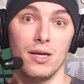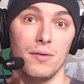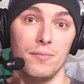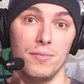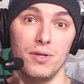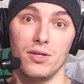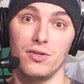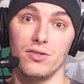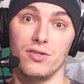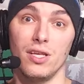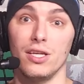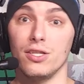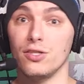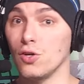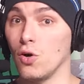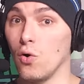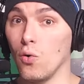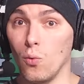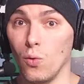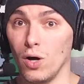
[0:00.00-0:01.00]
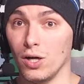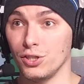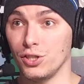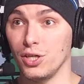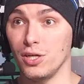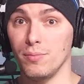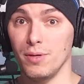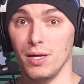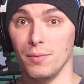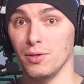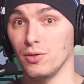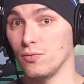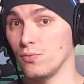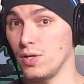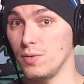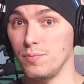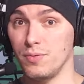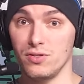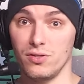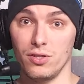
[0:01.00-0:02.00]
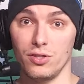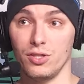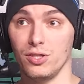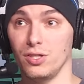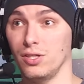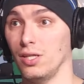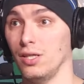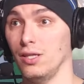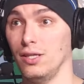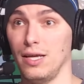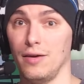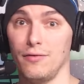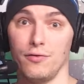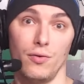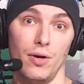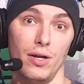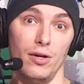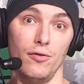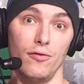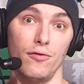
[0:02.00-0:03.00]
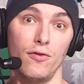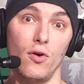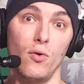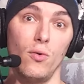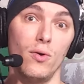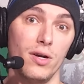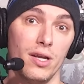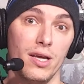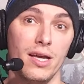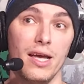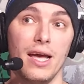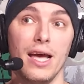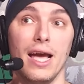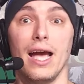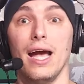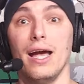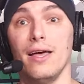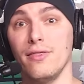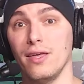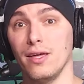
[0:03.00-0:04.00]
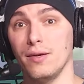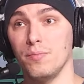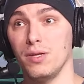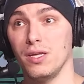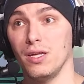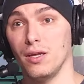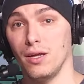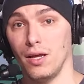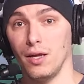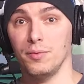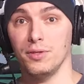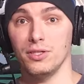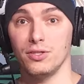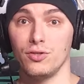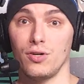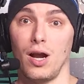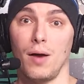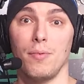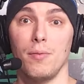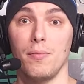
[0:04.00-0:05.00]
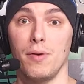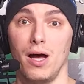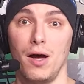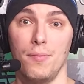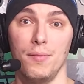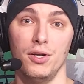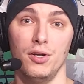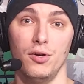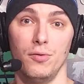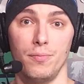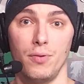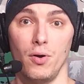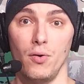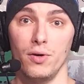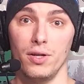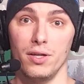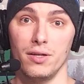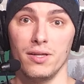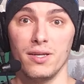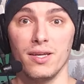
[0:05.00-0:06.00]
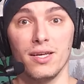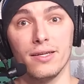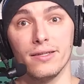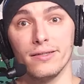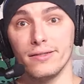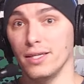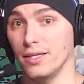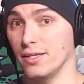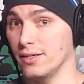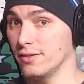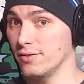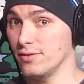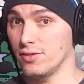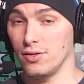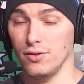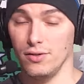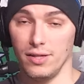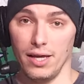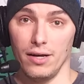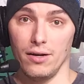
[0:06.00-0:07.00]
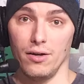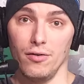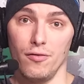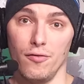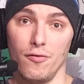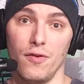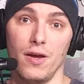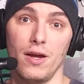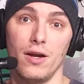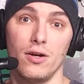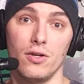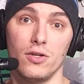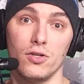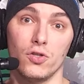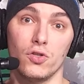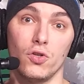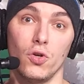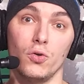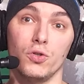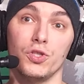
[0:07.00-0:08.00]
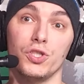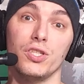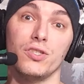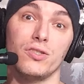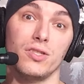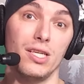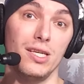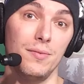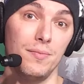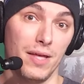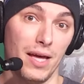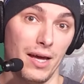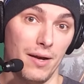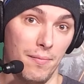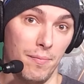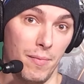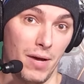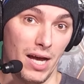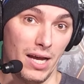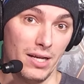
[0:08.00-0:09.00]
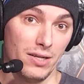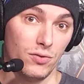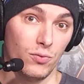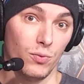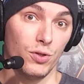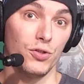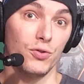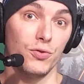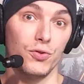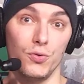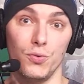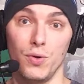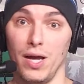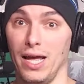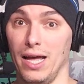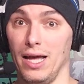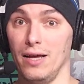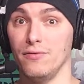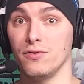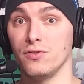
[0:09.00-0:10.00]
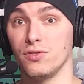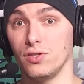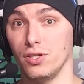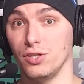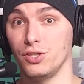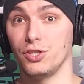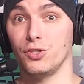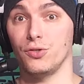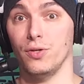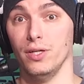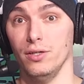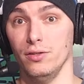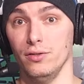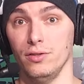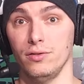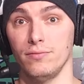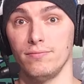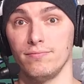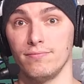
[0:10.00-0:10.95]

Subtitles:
because they don't want you to be able to reposition to the left, right, or forward and then being able to drop a bomb on your opponent. They considered that unfair, so just keep that in mind when you do have such triggers.